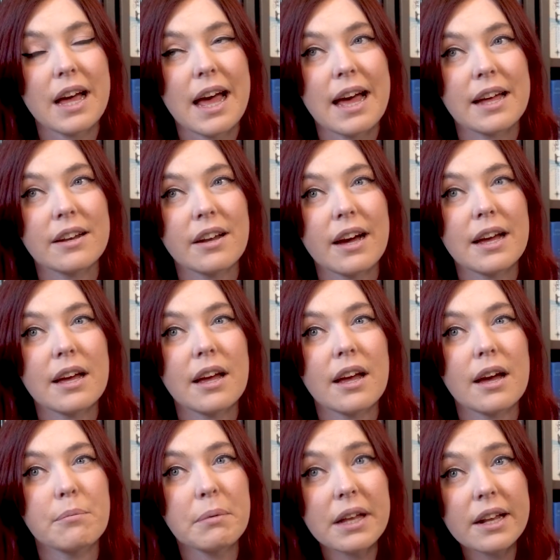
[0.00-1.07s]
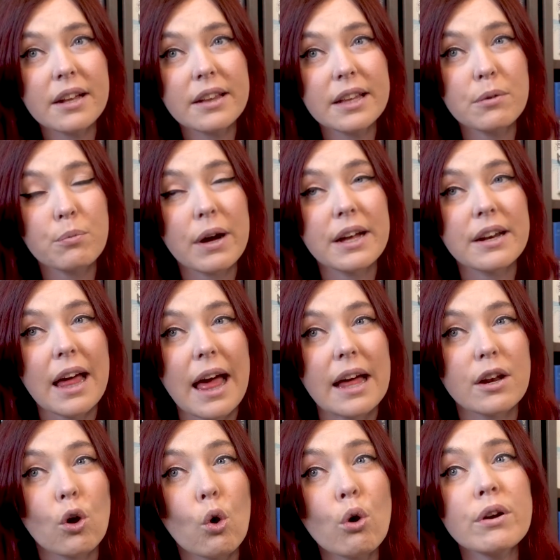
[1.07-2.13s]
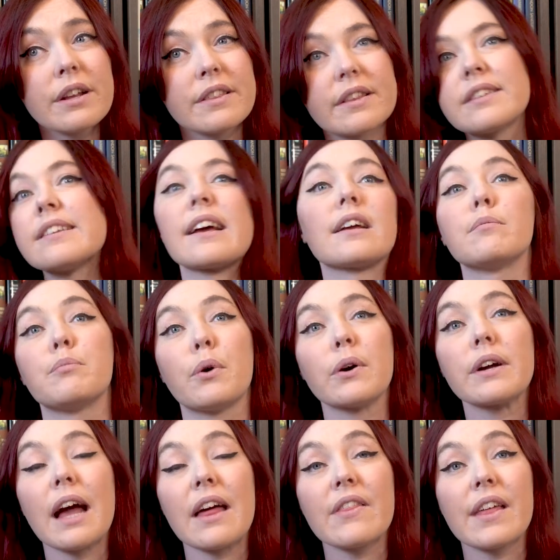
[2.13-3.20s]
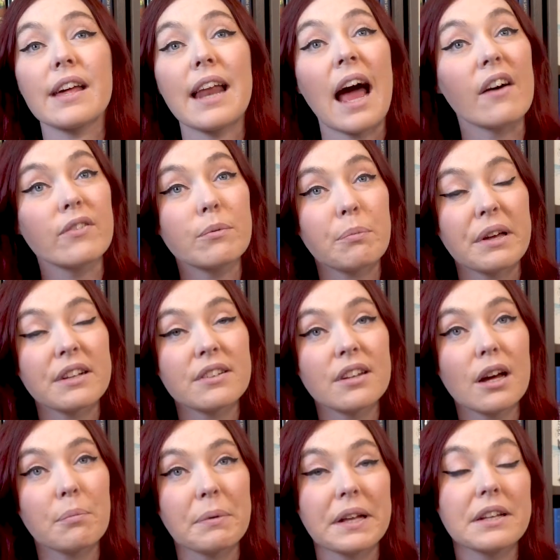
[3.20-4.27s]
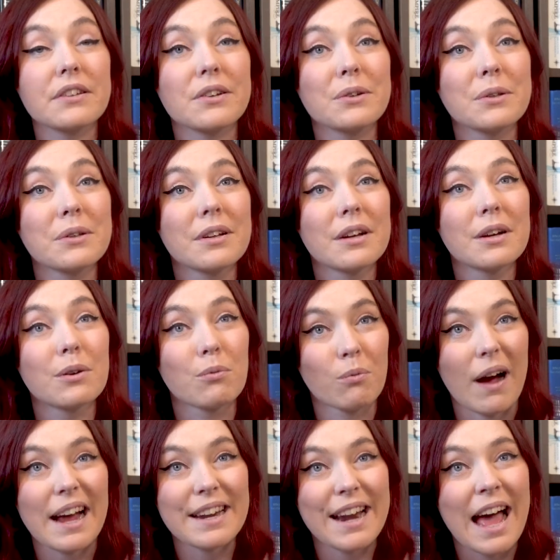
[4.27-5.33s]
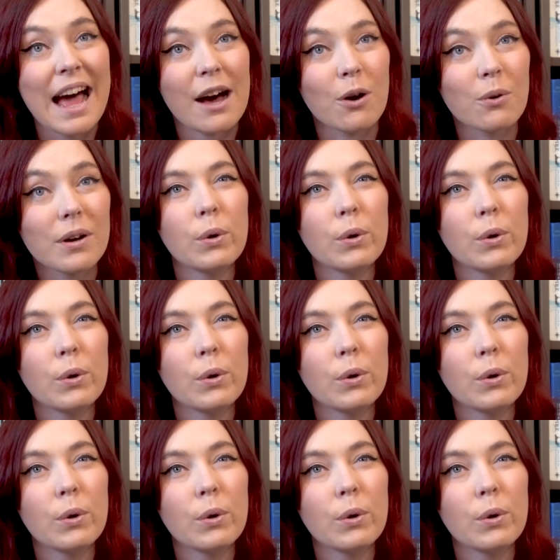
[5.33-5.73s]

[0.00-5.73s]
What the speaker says: And I immediately went and ordered the second book and then haven't picked it up until right now,